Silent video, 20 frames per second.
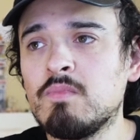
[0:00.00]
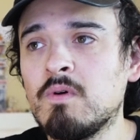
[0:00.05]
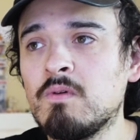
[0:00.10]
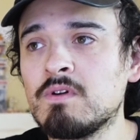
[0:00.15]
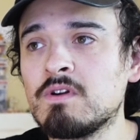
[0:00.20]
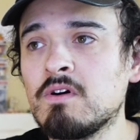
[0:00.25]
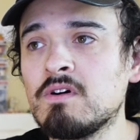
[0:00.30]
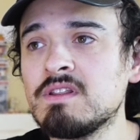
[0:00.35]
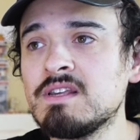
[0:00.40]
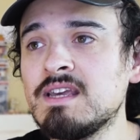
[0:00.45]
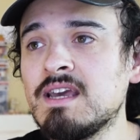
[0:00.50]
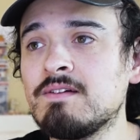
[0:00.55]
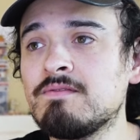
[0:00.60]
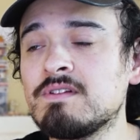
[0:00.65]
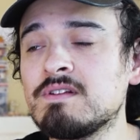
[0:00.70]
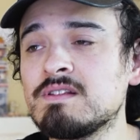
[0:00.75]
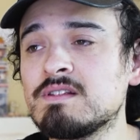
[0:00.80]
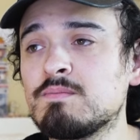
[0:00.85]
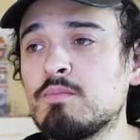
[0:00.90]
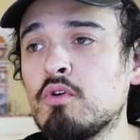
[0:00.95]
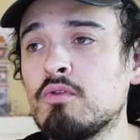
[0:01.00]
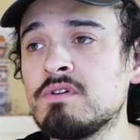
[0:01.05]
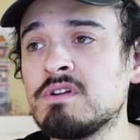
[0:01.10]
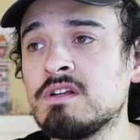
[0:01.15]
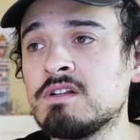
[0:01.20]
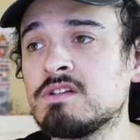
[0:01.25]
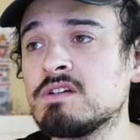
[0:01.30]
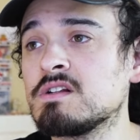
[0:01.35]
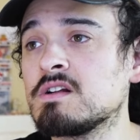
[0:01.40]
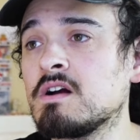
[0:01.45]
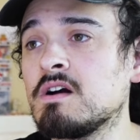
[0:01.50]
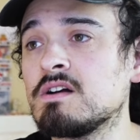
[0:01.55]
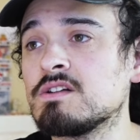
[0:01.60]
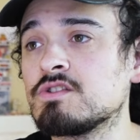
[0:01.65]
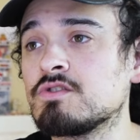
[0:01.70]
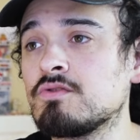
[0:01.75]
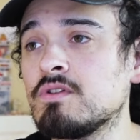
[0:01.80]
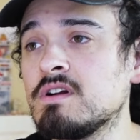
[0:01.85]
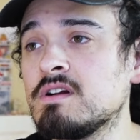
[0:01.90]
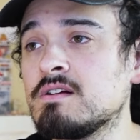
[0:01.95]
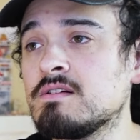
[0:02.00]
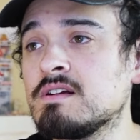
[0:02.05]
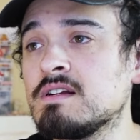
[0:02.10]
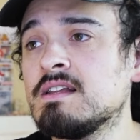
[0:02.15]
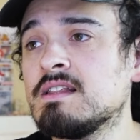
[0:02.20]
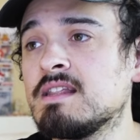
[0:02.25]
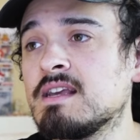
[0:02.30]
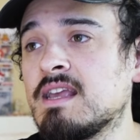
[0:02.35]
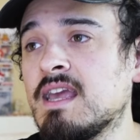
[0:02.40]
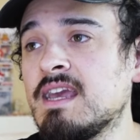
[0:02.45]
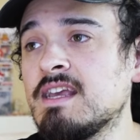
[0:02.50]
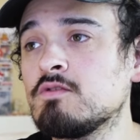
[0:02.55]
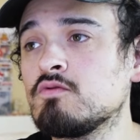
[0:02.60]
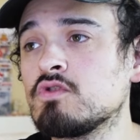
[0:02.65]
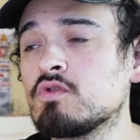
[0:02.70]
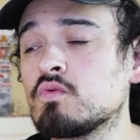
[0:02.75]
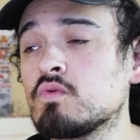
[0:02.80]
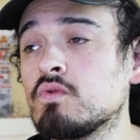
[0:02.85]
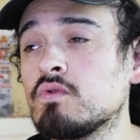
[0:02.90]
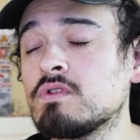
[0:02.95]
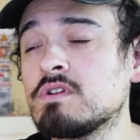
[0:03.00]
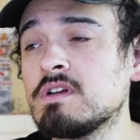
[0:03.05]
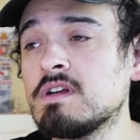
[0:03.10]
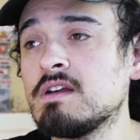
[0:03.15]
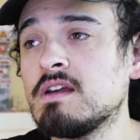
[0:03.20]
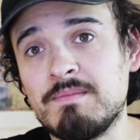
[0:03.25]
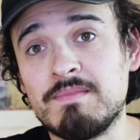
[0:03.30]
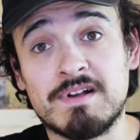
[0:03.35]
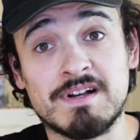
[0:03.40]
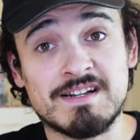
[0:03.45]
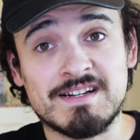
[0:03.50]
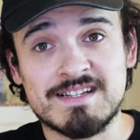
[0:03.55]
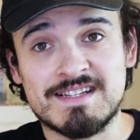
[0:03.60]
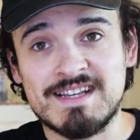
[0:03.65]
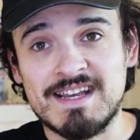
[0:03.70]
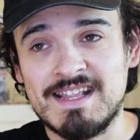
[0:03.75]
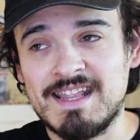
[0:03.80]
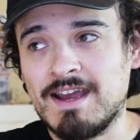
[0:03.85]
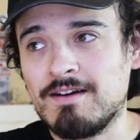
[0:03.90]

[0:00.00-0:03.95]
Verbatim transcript: but with all the evidence pointing to the contrary, the case was ruled. I'm not going to say